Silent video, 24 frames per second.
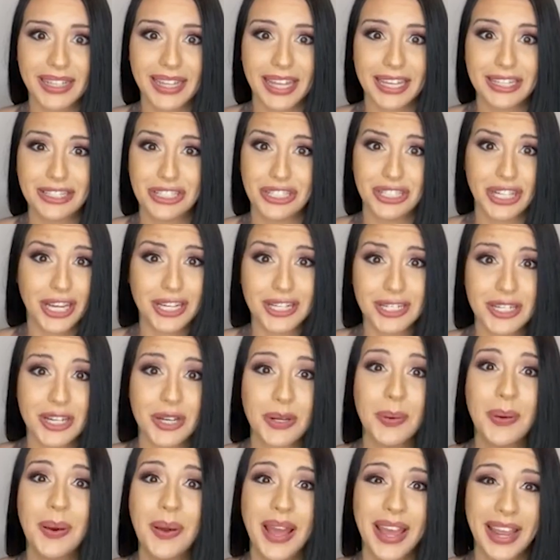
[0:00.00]
like judged
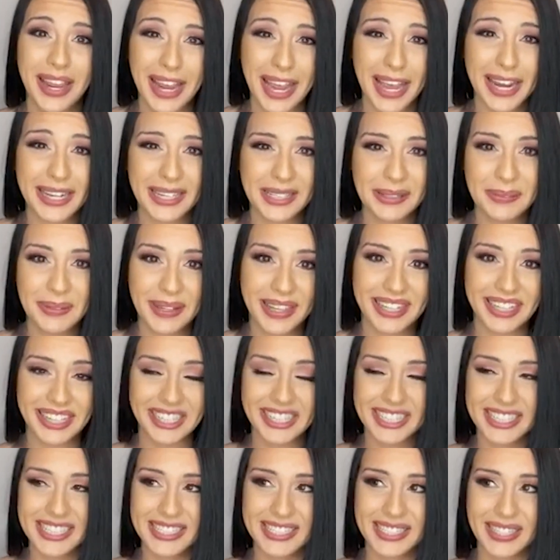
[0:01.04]
by
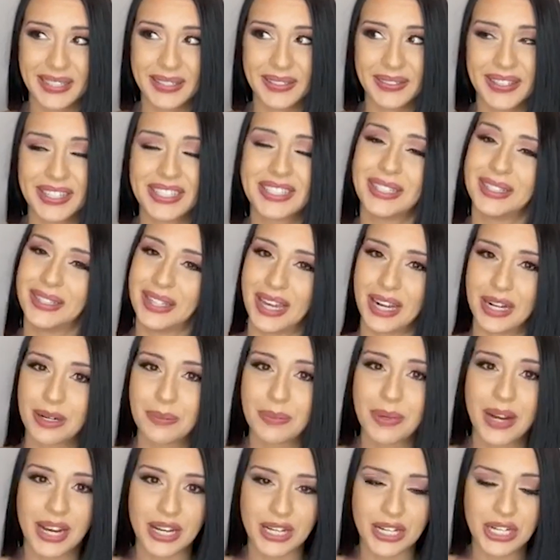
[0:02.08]
anybody. So it's a lot of
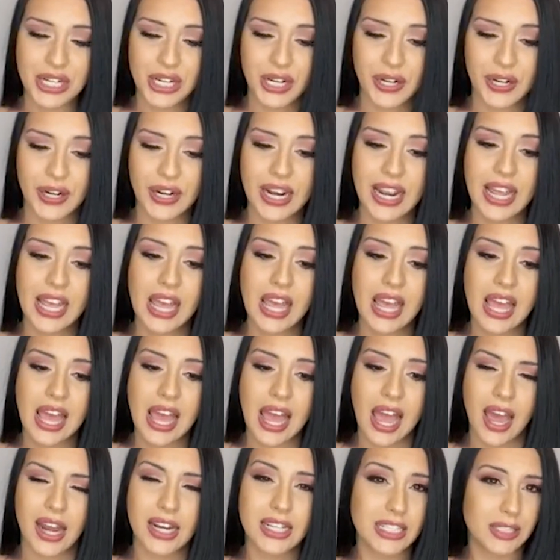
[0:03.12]
pressure.
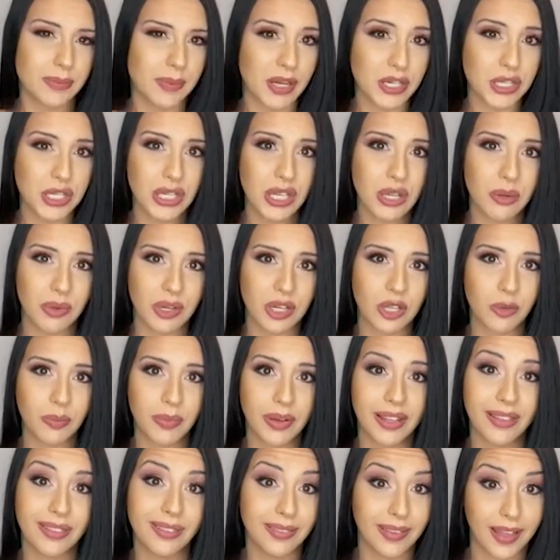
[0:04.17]
And especially when you
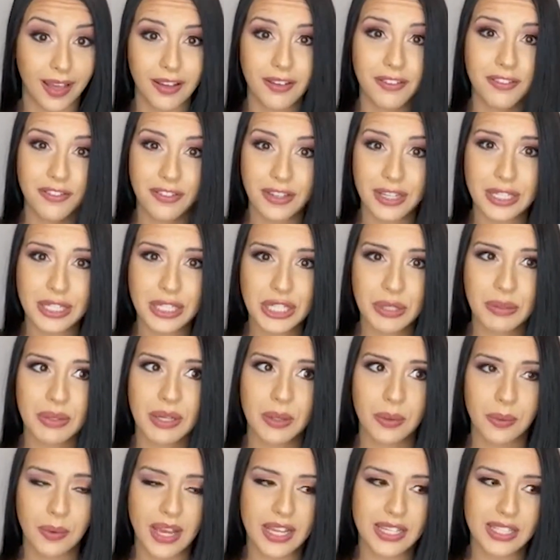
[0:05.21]
put love into
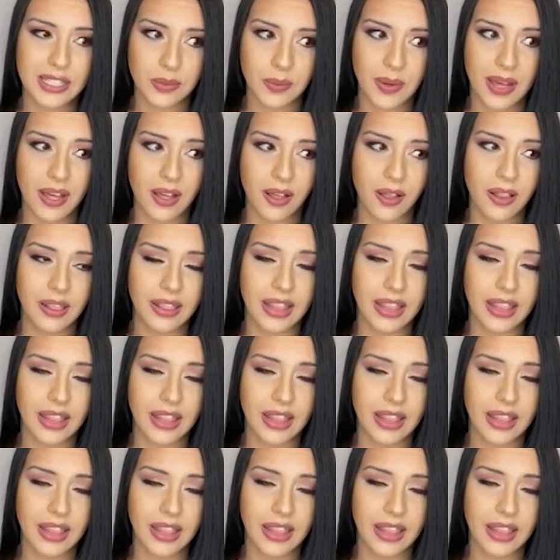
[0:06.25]
it as well,